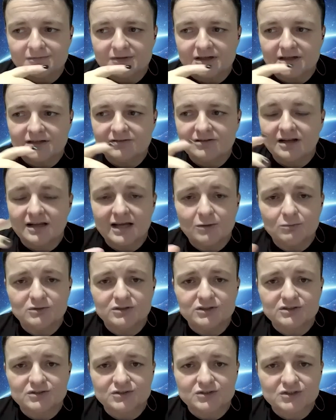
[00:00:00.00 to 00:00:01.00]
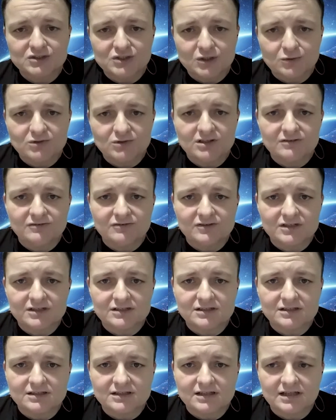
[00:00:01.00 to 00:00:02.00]
And the languages are so
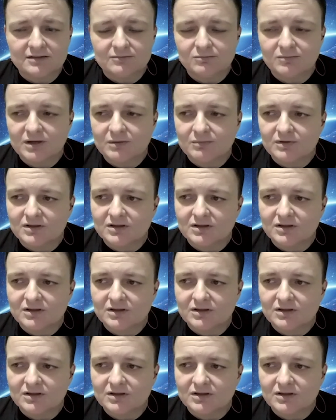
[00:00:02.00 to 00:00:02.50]
different that maybe